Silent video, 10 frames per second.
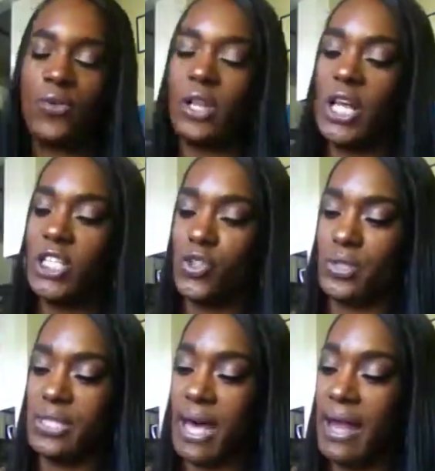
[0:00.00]
on the
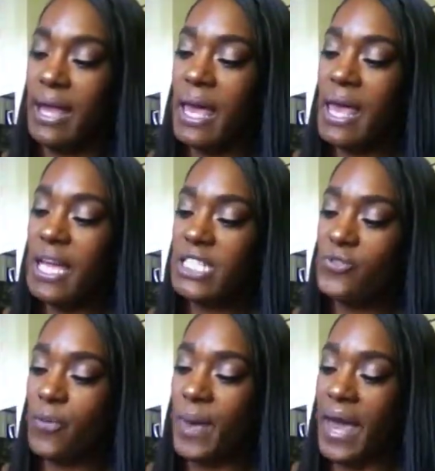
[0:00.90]
luxury side. It's
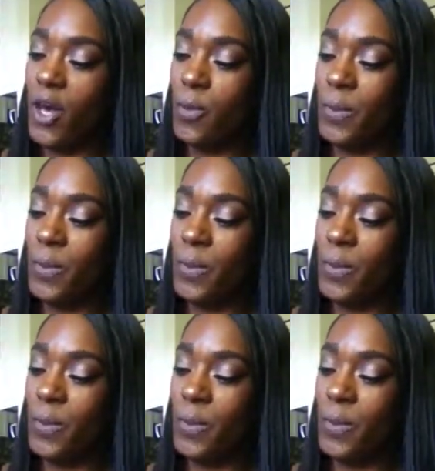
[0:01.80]
from Echo